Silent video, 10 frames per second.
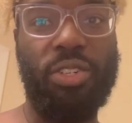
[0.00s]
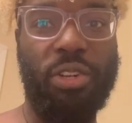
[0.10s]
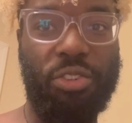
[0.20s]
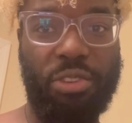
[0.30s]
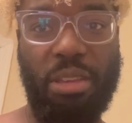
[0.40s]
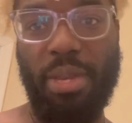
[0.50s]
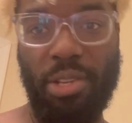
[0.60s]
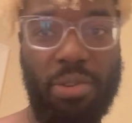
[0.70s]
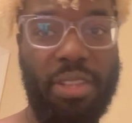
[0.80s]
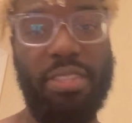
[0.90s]
dreaming,
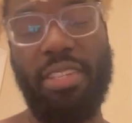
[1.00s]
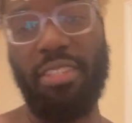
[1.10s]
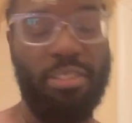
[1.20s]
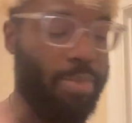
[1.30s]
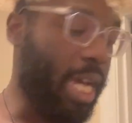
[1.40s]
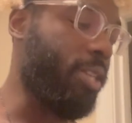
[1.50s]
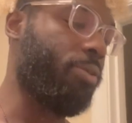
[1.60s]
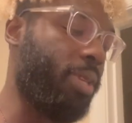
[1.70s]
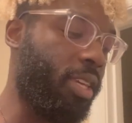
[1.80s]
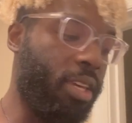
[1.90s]
doing all these things inspires
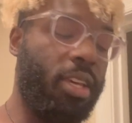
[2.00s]
me.